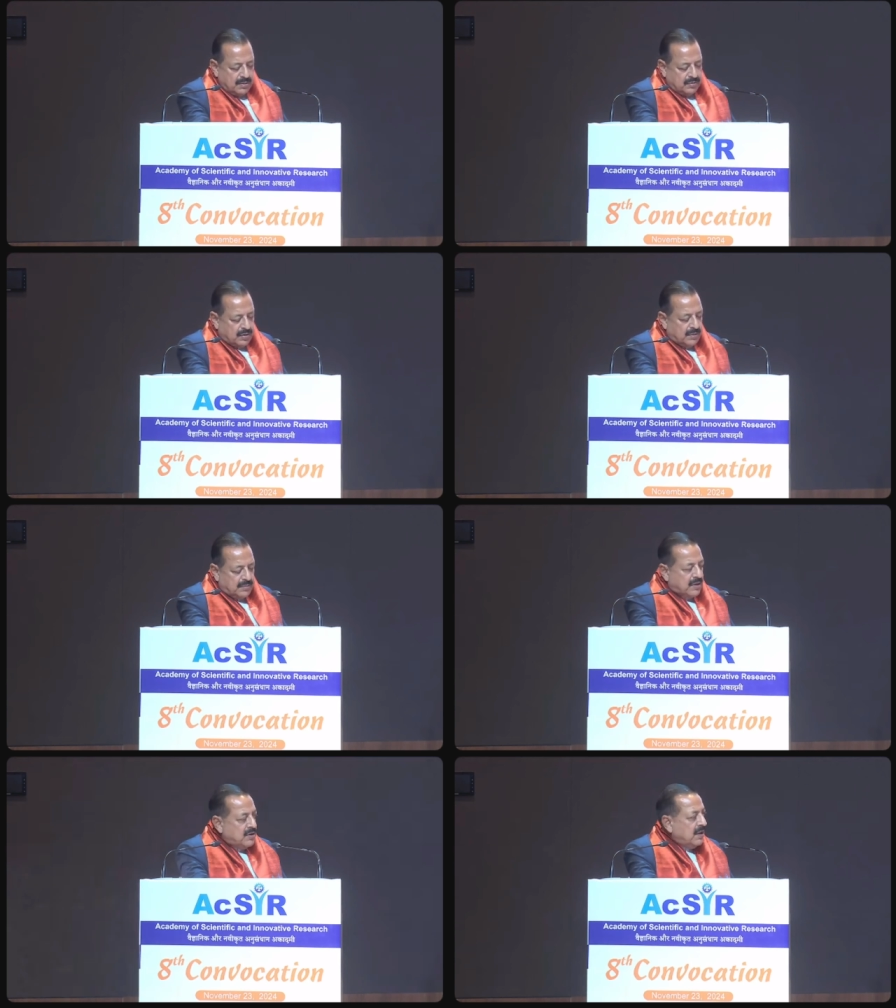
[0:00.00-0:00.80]
from
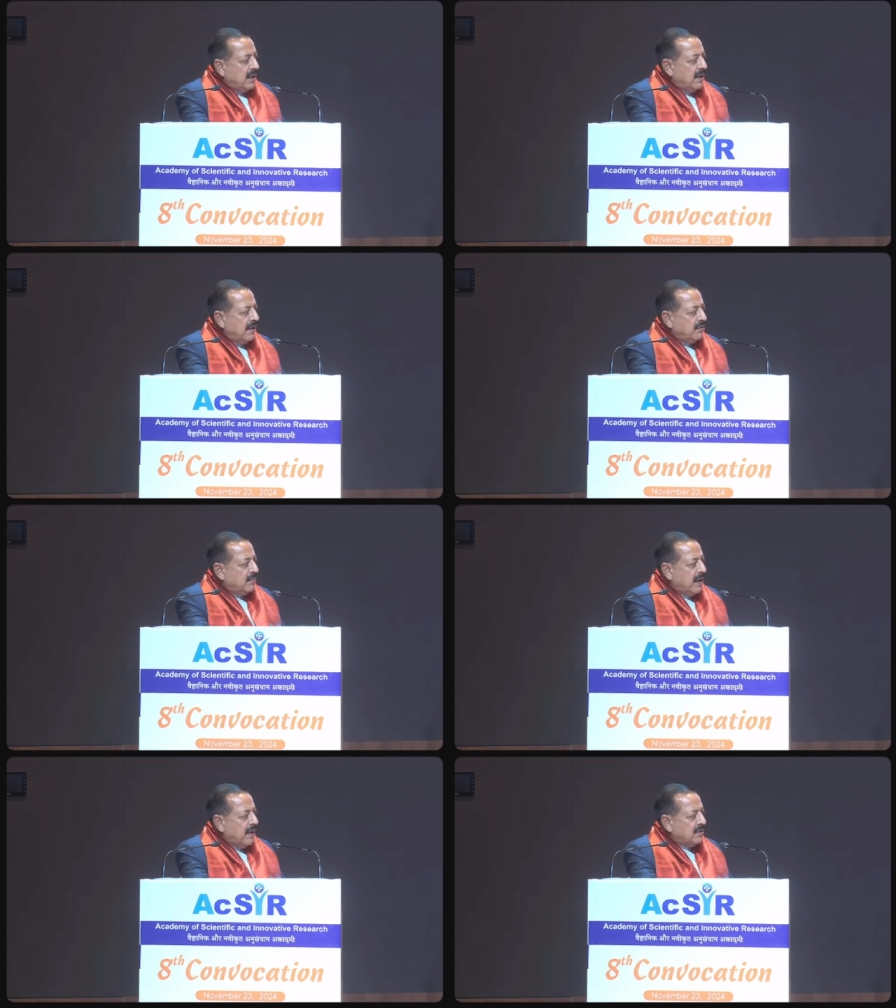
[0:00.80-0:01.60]
engineering to
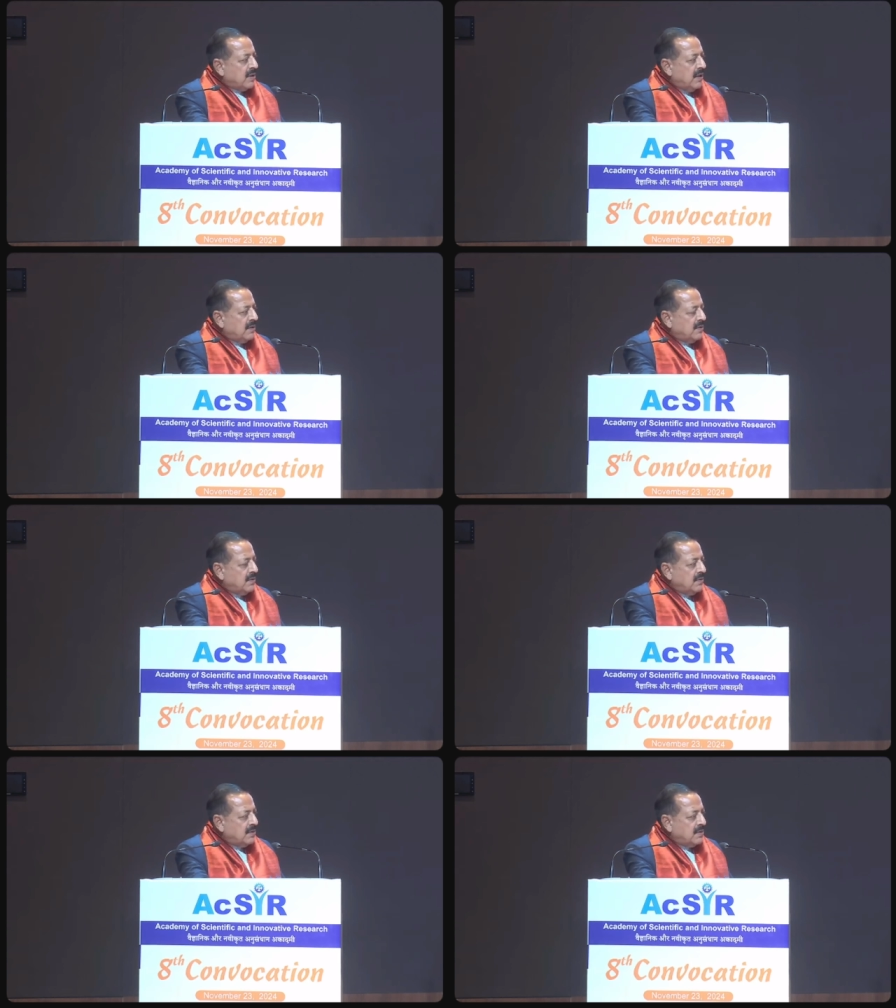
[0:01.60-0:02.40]

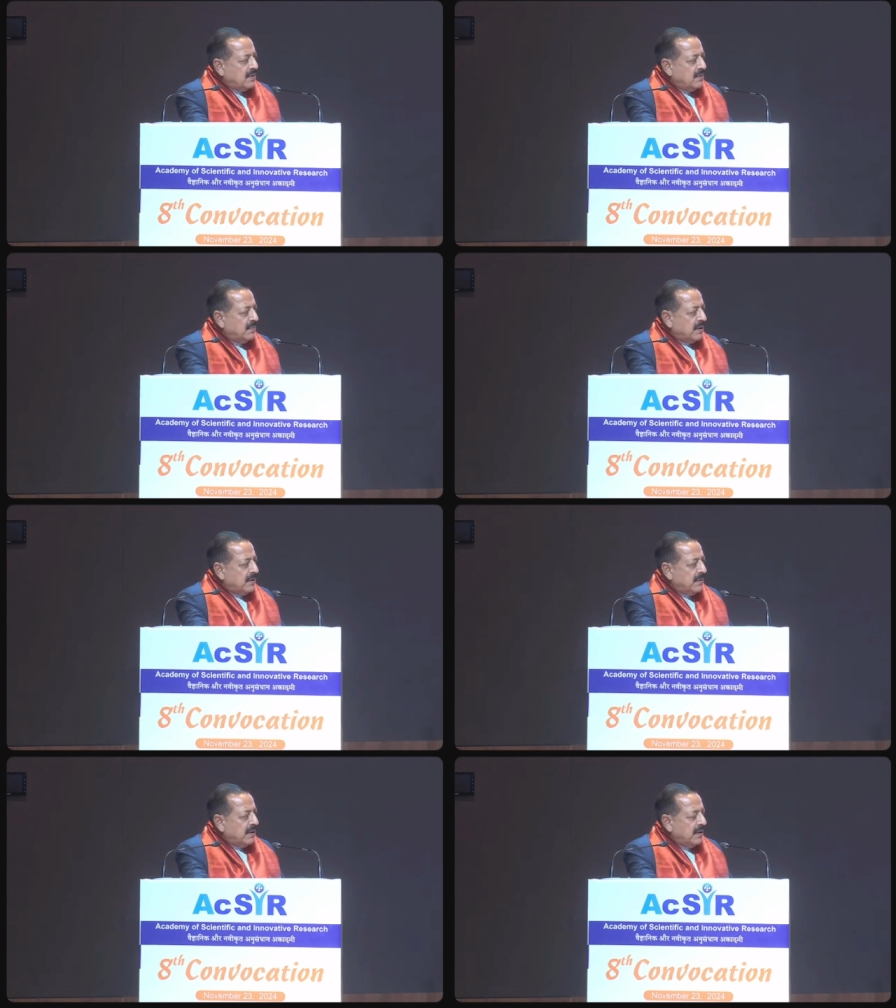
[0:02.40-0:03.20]
biosciences, to
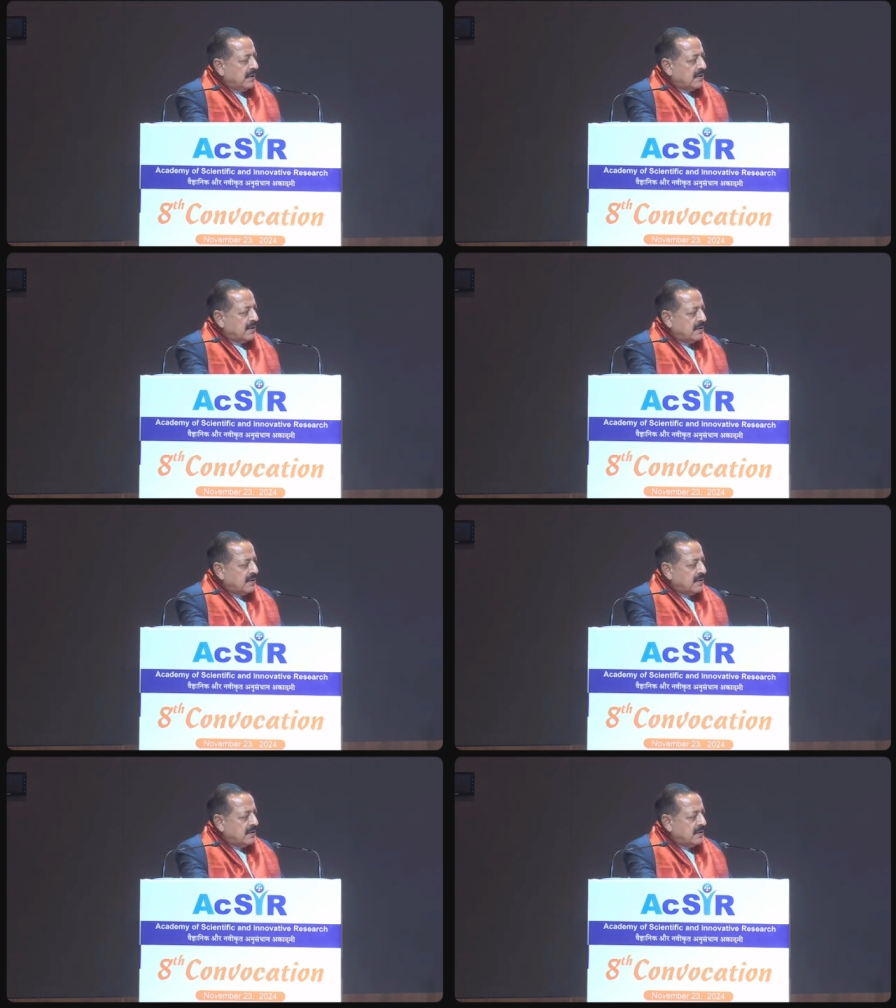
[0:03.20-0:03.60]
mathematics,